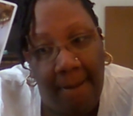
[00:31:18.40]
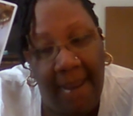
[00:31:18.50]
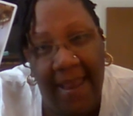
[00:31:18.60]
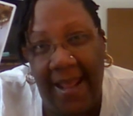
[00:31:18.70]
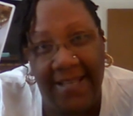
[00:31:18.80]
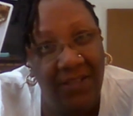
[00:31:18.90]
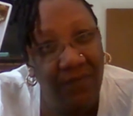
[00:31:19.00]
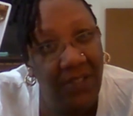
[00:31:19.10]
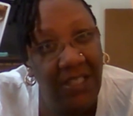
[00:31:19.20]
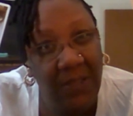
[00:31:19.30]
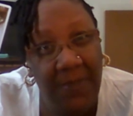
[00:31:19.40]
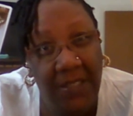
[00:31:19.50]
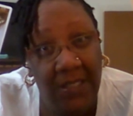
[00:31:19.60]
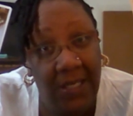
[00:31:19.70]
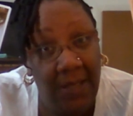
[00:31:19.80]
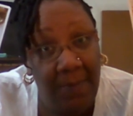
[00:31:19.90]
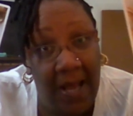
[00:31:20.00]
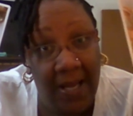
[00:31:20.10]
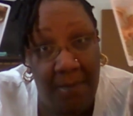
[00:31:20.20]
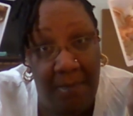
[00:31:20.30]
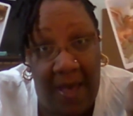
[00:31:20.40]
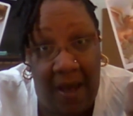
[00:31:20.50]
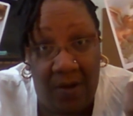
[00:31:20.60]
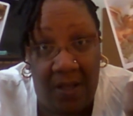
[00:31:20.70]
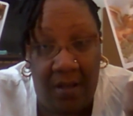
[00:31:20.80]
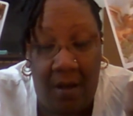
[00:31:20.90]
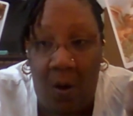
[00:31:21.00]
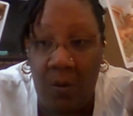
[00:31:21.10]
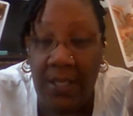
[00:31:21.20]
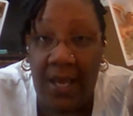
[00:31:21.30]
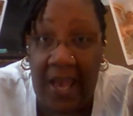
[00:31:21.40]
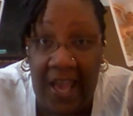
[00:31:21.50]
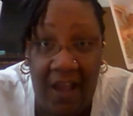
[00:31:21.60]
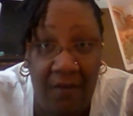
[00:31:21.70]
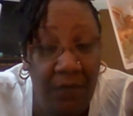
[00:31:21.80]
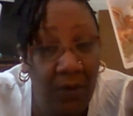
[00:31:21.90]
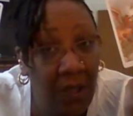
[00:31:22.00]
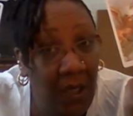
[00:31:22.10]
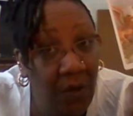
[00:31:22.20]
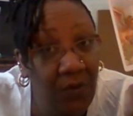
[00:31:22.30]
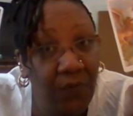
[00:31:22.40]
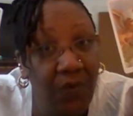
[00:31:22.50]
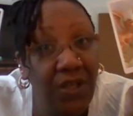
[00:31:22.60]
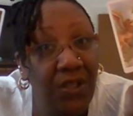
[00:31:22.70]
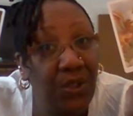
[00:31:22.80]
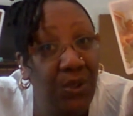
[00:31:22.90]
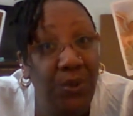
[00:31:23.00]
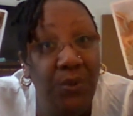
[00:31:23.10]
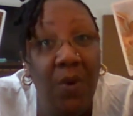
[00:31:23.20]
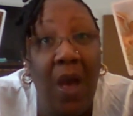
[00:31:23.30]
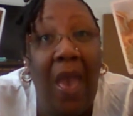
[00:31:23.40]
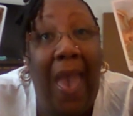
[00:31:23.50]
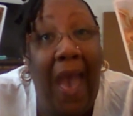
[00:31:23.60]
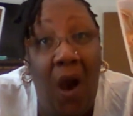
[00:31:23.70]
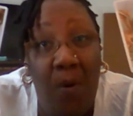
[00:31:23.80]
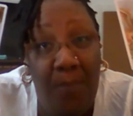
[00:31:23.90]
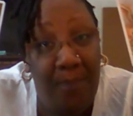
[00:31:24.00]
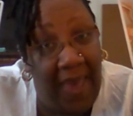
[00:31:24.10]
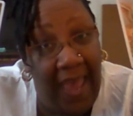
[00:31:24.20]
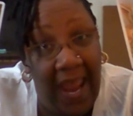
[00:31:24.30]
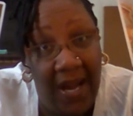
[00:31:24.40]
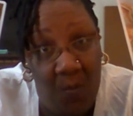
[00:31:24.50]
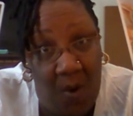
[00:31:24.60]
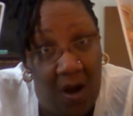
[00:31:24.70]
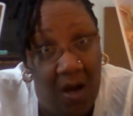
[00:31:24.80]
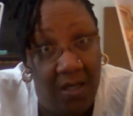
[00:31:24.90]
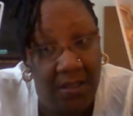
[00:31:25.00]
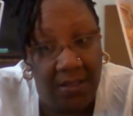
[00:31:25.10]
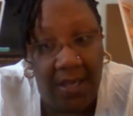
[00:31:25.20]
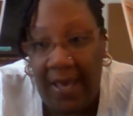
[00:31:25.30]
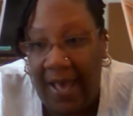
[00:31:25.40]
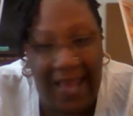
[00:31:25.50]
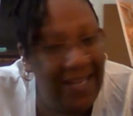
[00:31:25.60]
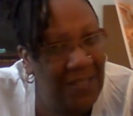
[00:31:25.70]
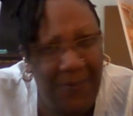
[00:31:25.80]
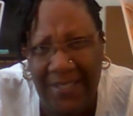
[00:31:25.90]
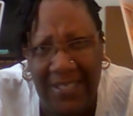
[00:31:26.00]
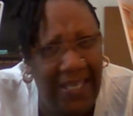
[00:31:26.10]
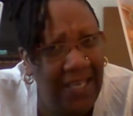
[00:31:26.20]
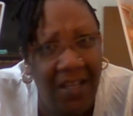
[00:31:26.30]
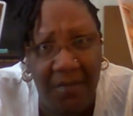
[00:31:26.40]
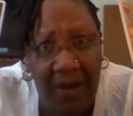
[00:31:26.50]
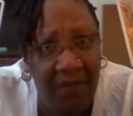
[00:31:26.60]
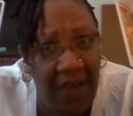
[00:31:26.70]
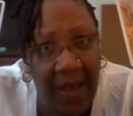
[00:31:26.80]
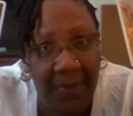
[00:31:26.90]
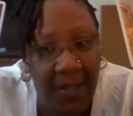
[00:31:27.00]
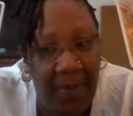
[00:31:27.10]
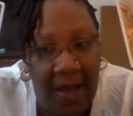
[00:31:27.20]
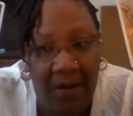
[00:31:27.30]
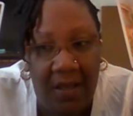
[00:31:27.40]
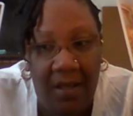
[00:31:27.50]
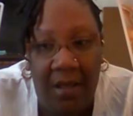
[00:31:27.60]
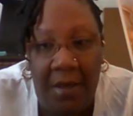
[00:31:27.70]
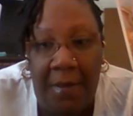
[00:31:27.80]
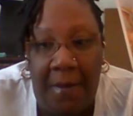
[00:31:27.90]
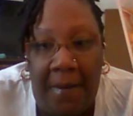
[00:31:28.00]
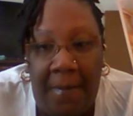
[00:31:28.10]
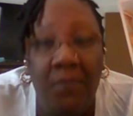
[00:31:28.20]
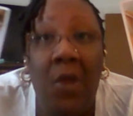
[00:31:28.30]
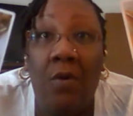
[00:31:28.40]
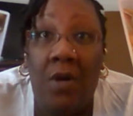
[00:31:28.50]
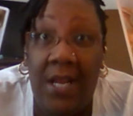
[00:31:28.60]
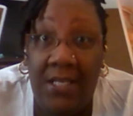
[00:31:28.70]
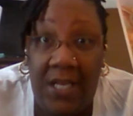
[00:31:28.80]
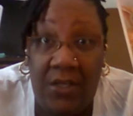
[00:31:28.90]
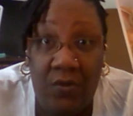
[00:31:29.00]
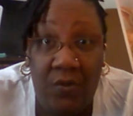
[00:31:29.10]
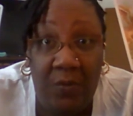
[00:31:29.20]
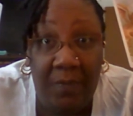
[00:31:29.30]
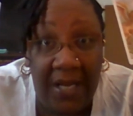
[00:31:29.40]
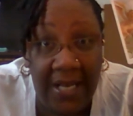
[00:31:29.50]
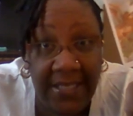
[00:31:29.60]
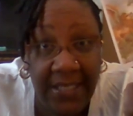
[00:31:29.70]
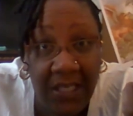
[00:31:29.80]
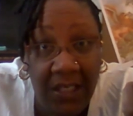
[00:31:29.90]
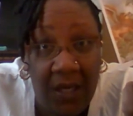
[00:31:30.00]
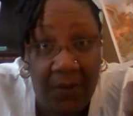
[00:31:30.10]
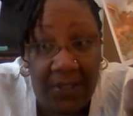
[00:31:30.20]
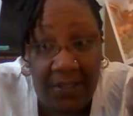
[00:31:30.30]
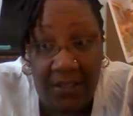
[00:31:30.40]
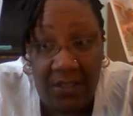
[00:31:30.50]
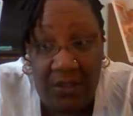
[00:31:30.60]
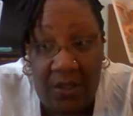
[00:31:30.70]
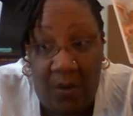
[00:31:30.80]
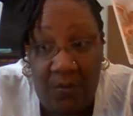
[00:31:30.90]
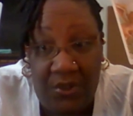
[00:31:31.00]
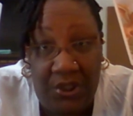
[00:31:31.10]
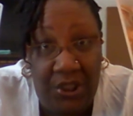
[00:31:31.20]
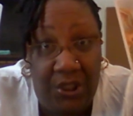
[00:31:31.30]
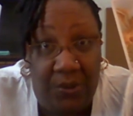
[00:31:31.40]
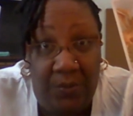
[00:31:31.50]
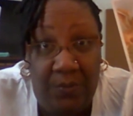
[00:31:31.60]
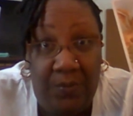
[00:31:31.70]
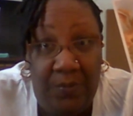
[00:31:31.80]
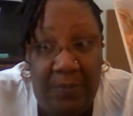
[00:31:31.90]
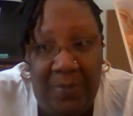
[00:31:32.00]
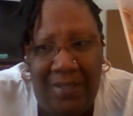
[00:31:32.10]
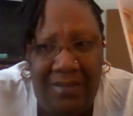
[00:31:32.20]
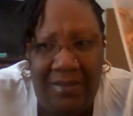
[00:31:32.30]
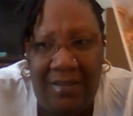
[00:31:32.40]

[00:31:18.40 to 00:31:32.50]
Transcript: And I didn't really speak to anybody about it. Only a handful of close friends knew how bad it was. I didn't speak to any of my family about it. No, that's not true. My cousin Nickelodeon, so she knew. But